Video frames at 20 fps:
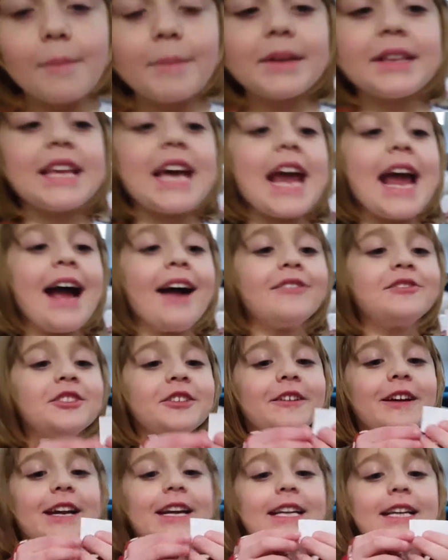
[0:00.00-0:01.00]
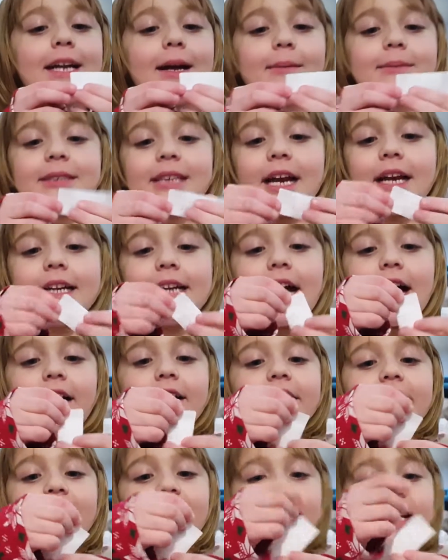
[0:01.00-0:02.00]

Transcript: But they All have right. to read it upside down.